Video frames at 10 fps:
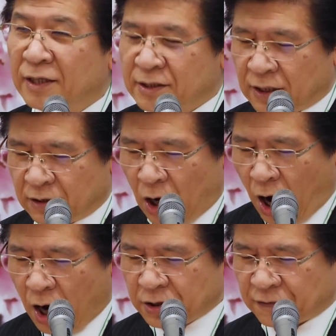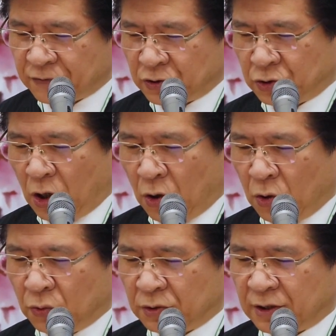It is an honor to
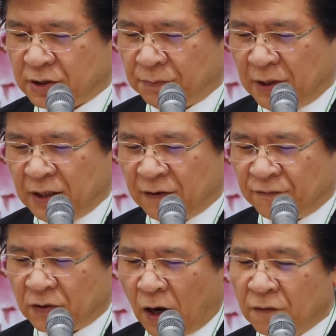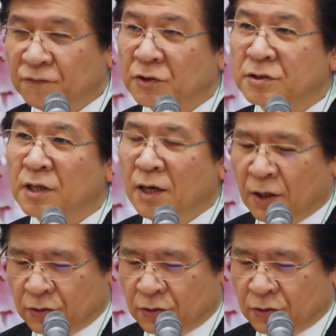hold this meaningful conference